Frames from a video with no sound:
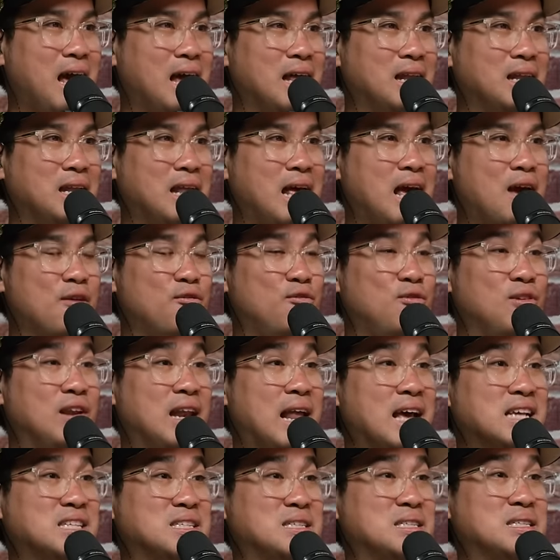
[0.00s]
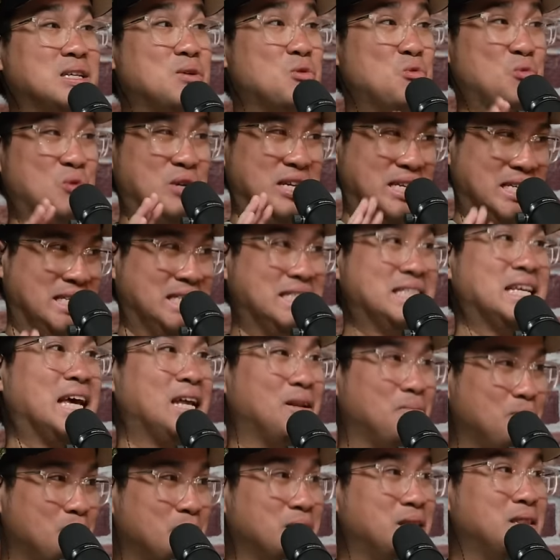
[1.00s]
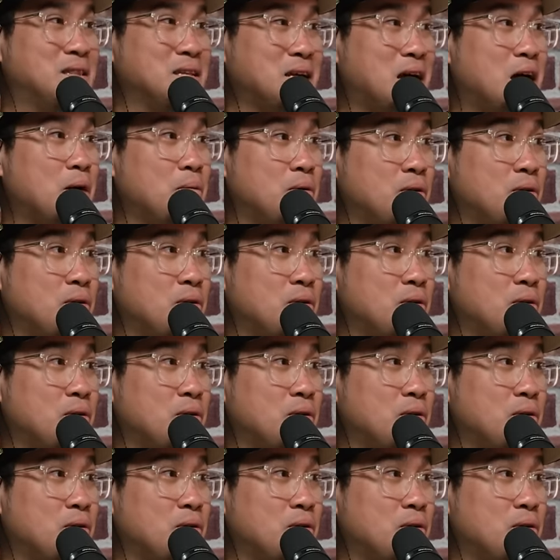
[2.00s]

and have less resentment